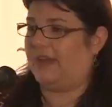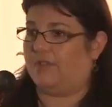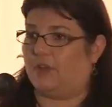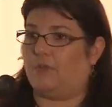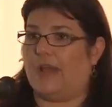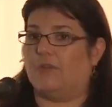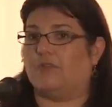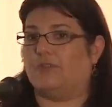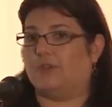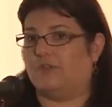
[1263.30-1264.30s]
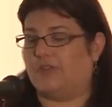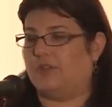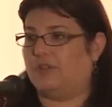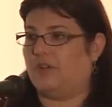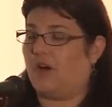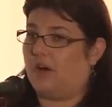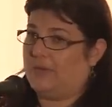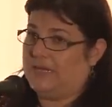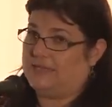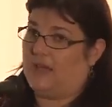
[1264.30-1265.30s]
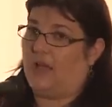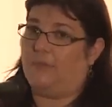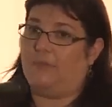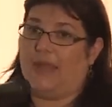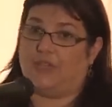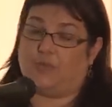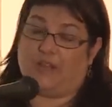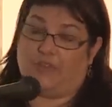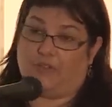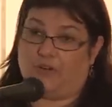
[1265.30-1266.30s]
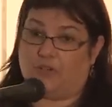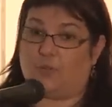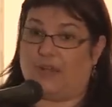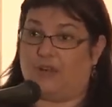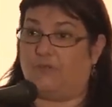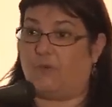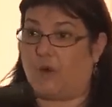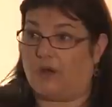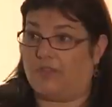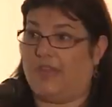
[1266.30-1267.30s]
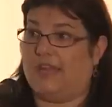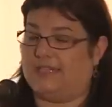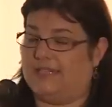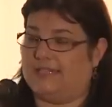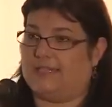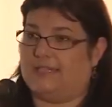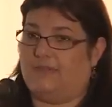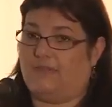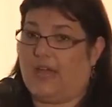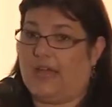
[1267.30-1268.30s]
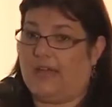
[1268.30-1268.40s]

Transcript: in the Grand Review of the Union Armies on May 23rd and 24th, 1865.